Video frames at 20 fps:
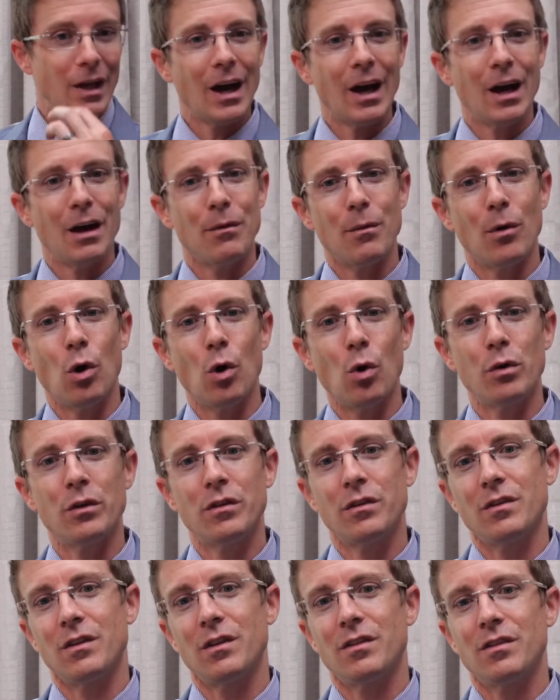
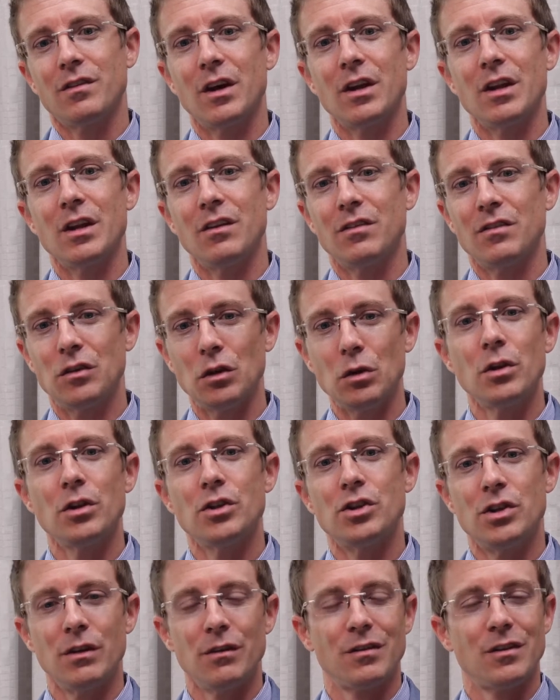OAKS study still
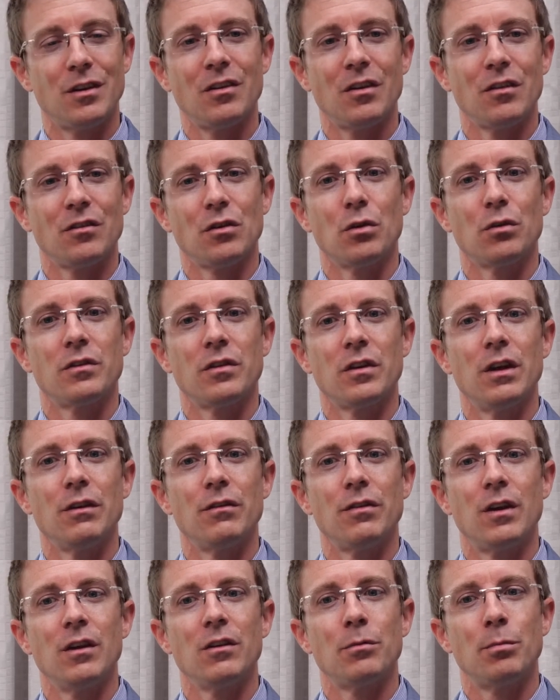achieved statistical
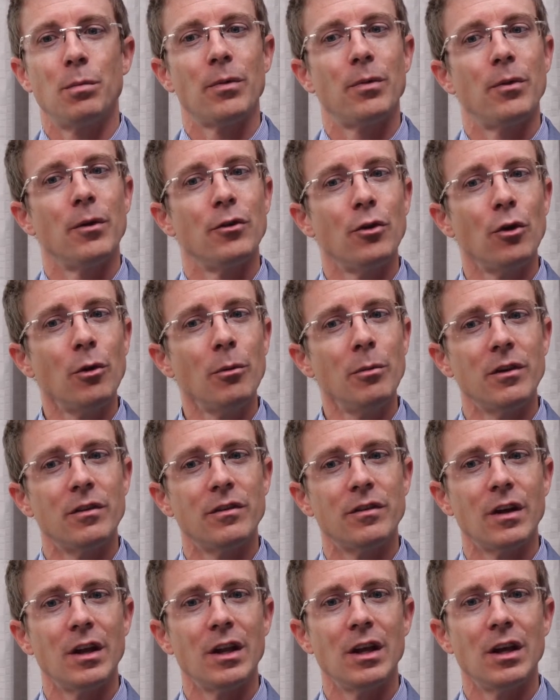significance, but the DERBY
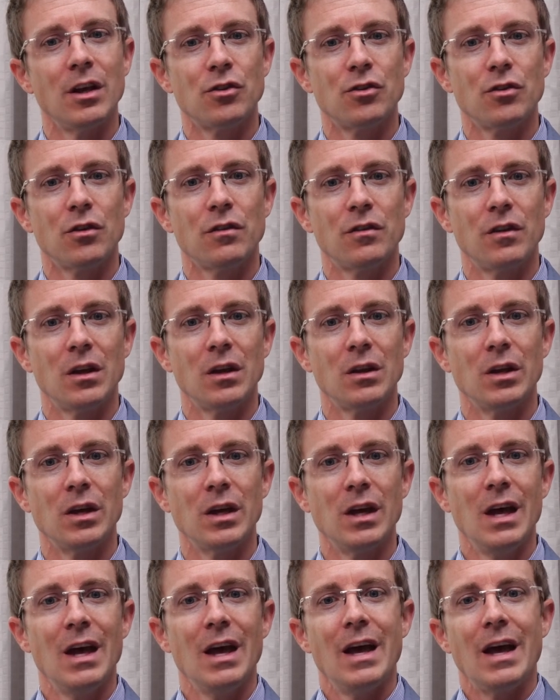study, interestingly,